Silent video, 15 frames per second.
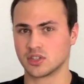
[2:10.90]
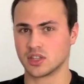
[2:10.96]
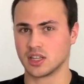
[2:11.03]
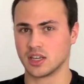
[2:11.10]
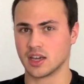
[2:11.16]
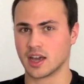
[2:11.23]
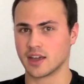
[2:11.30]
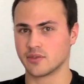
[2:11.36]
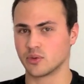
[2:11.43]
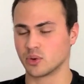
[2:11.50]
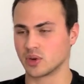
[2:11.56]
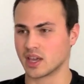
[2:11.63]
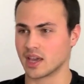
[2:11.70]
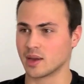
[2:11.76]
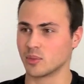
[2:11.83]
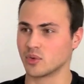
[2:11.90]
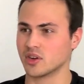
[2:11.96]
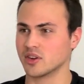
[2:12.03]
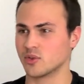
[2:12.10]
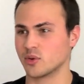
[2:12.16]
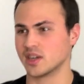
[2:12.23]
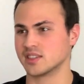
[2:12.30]
the iPhone camera,
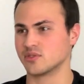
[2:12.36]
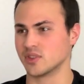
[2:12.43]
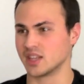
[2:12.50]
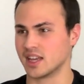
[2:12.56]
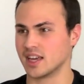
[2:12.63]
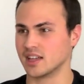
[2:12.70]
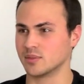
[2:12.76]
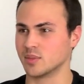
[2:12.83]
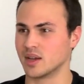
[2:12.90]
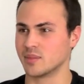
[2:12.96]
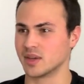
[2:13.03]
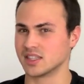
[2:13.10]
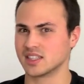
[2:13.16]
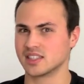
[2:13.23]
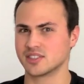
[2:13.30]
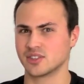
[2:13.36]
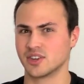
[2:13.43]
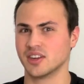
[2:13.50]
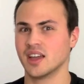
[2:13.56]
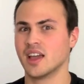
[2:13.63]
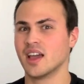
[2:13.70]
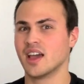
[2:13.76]
gracefully held by my
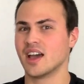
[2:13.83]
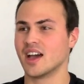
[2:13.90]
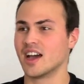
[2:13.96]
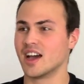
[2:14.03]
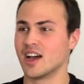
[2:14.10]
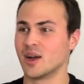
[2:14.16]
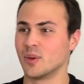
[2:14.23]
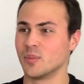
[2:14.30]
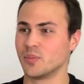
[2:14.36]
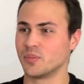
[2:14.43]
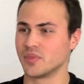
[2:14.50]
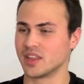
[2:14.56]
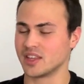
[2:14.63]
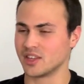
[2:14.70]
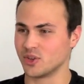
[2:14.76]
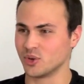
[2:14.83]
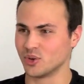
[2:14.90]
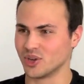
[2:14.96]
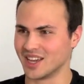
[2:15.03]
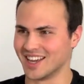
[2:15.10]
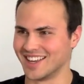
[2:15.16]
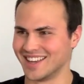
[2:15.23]
sister, you
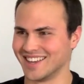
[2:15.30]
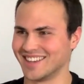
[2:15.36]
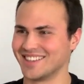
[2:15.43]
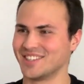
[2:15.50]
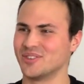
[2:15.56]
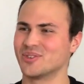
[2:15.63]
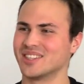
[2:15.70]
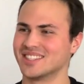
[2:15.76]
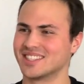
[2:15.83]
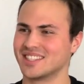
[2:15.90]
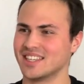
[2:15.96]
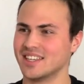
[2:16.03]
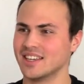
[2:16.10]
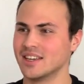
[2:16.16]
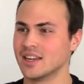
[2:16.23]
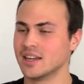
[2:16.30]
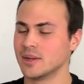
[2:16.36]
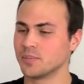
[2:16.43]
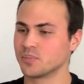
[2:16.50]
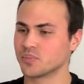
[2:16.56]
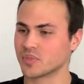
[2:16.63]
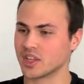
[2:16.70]
can
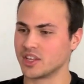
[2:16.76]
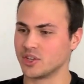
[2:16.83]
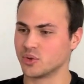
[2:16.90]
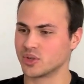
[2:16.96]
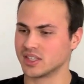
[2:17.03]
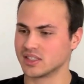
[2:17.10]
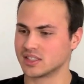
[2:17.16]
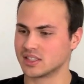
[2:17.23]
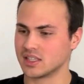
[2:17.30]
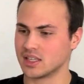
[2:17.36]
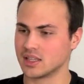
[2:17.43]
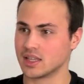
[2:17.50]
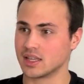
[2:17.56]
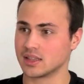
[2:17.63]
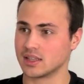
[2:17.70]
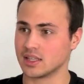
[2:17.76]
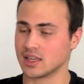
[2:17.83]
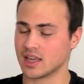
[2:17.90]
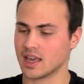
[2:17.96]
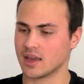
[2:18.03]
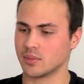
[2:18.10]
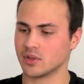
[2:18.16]
see that the
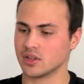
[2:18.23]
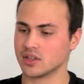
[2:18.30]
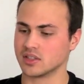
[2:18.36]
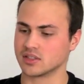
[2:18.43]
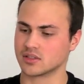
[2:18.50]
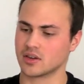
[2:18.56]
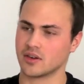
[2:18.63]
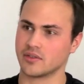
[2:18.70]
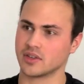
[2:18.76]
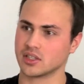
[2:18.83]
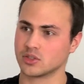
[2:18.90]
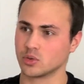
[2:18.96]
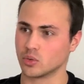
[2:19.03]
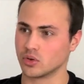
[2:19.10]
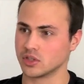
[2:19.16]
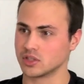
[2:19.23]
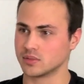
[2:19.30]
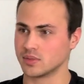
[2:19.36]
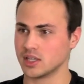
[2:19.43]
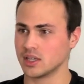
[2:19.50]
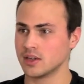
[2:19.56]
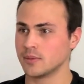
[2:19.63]
cable is curving towards
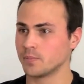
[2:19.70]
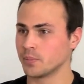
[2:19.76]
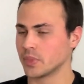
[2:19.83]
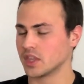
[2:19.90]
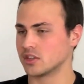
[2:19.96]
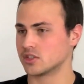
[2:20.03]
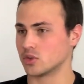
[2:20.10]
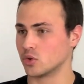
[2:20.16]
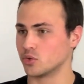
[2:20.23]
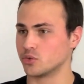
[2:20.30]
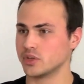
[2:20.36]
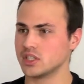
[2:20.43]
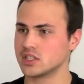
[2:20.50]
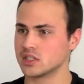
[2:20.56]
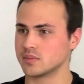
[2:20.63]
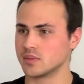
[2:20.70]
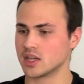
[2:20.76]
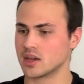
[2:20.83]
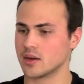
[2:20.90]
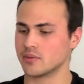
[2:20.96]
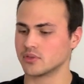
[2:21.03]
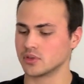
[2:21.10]
me. So it reaches me
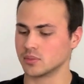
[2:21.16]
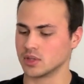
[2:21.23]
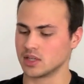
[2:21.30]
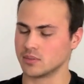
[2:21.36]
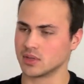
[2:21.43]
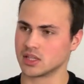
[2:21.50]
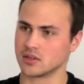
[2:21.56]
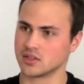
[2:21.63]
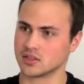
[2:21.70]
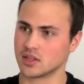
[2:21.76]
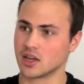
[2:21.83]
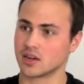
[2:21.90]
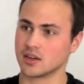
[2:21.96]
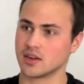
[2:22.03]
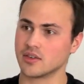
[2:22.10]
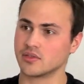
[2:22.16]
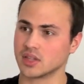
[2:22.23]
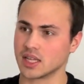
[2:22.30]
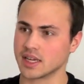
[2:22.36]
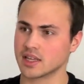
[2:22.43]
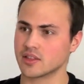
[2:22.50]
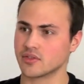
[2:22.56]
comfortably, but there's not enough
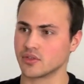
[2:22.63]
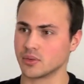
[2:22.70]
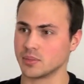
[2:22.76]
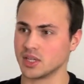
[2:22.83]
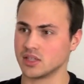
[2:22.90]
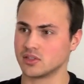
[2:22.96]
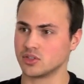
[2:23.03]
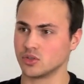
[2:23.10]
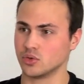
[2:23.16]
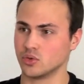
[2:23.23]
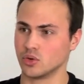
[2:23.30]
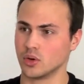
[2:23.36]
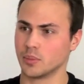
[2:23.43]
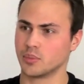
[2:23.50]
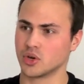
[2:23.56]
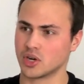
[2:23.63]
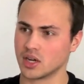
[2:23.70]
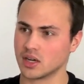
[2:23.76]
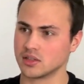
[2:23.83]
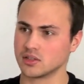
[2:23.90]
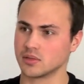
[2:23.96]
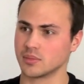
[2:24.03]
length for me to put it
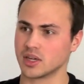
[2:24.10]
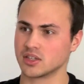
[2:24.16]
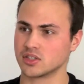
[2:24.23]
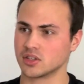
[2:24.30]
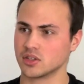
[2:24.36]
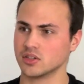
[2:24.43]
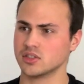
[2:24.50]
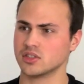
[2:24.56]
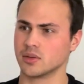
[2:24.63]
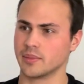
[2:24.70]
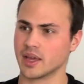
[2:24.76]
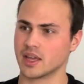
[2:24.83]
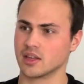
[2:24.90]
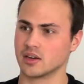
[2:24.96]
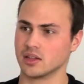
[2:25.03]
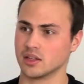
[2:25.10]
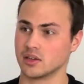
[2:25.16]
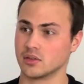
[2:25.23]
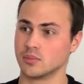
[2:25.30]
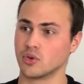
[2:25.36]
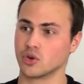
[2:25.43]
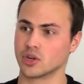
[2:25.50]
under my shirt to make it a little
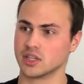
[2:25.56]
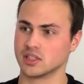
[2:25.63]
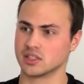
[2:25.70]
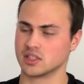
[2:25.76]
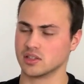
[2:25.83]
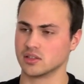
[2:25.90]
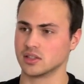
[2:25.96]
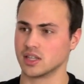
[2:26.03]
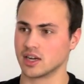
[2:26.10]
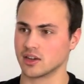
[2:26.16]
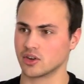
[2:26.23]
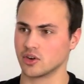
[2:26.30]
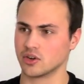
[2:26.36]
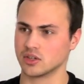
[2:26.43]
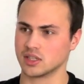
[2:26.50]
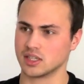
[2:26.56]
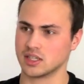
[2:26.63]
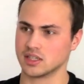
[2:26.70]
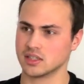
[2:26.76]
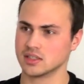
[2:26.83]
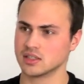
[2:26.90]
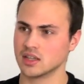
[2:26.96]
more concealed than it currently
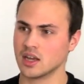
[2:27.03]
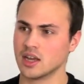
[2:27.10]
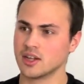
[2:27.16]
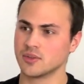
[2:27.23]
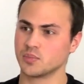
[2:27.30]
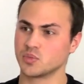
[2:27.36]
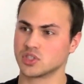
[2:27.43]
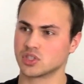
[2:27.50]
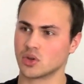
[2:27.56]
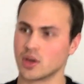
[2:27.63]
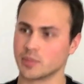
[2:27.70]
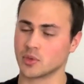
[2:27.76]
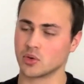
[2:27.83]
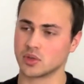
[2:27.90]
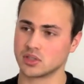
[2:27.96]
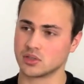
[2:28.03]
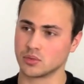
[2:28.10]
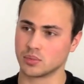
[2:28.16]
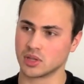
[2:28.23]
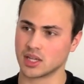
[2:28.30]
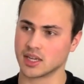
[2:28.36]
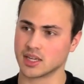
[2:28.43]
is. So I'm going to
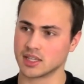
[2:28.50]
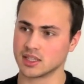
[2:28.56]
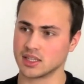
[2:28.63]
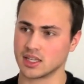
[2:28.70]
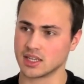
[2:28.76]
plug in the